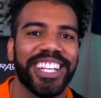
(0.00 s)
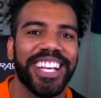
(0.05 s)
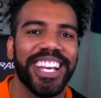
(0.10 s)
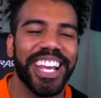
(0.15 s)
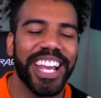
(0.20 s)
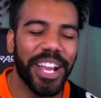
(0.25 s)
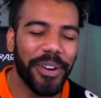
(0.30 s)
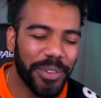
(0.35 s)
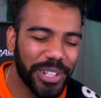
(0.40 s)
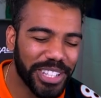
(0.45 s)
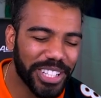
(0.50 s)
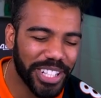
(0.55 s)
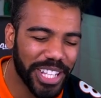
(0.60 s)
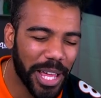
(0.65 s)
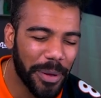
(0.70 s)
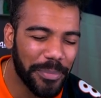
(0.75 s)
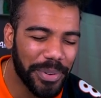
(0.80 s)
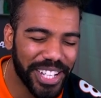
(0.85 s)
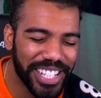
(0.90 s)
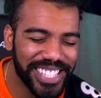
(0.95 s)
And with all
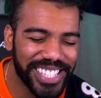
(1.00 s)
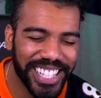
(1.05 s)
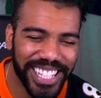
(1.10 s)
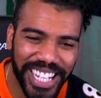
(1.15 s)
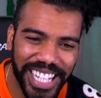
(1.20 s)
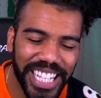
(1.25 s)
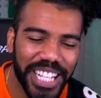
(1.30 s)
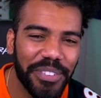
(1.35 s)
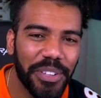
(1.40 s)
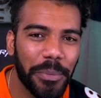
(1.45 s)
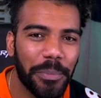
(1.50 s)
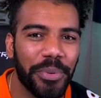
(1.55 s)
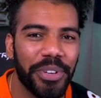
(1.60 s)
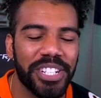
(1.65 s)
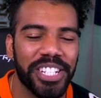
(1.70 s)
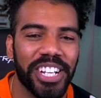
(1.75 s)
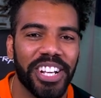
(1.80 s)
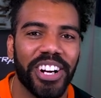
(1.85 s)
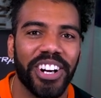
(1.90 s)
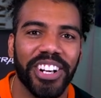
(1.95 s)
that being said, I love and
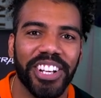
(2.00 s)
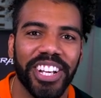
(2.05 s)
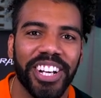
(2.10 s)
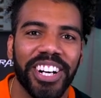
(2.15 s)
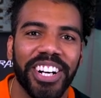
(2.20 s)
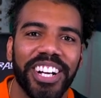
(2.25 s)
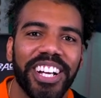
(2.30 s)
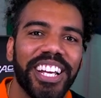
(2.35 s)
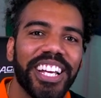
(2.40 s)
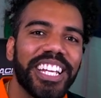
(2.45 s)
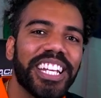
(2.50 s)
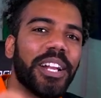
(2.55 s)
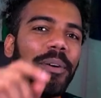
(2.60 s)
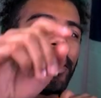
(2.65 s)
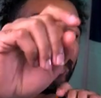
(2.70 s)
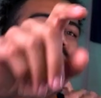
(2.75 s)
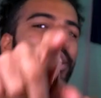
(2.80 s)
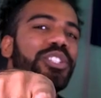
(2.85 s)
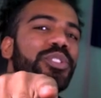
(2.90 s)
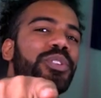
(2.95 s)
appreciate all y'all. And
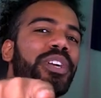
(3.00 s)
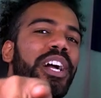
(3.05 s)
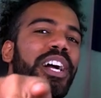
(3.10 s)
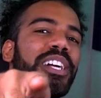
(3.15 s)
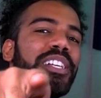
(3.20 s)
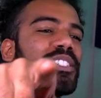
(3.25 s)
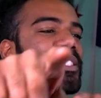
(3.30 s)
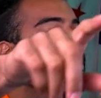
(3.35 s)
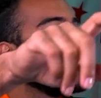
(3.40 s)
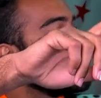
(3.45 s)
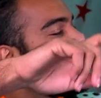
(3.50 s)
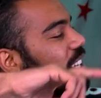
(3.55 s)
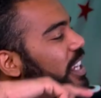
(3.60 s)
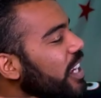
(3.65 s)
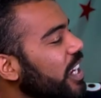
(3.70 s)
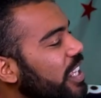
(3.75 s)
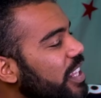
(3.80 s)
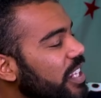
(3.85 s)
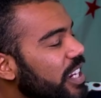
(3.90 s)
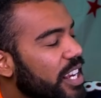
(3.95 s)
I'll catch you guys
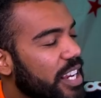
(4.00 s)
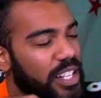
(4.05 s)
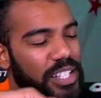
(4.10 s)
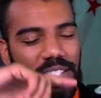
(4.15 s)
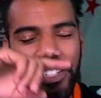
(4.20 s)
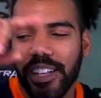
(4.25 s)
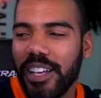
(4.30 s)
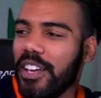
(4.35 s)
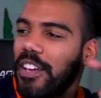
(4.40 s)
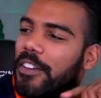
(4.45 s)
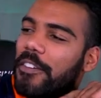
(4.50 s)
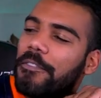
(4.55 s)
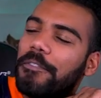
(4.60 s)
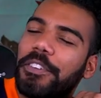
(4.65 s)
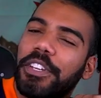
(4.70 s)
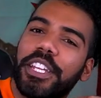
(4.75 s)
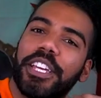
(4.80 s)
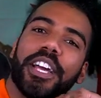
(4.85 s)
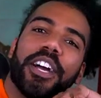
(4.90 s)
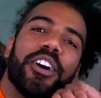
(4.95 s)
in the next
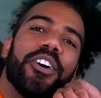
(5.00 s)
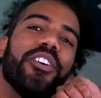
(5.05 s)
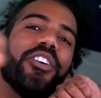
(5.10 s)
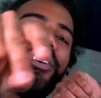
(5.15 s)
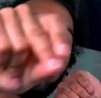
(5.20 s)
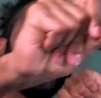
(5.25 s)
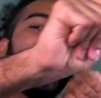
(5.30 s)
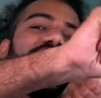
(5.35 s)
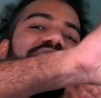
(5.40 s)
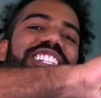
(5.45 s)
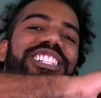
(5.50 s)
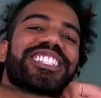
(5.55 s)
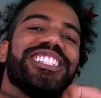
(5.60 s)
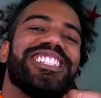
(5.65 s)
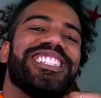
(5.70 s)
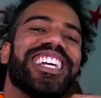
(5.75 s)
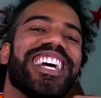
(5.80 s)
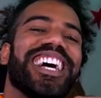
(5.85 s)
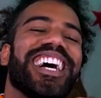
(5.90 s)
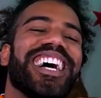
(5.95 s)
video.
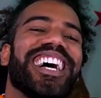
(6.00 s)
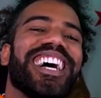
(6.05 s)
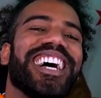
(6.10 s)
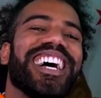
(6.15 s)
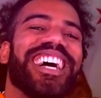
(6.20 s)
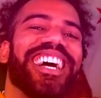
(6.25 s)
Ciao.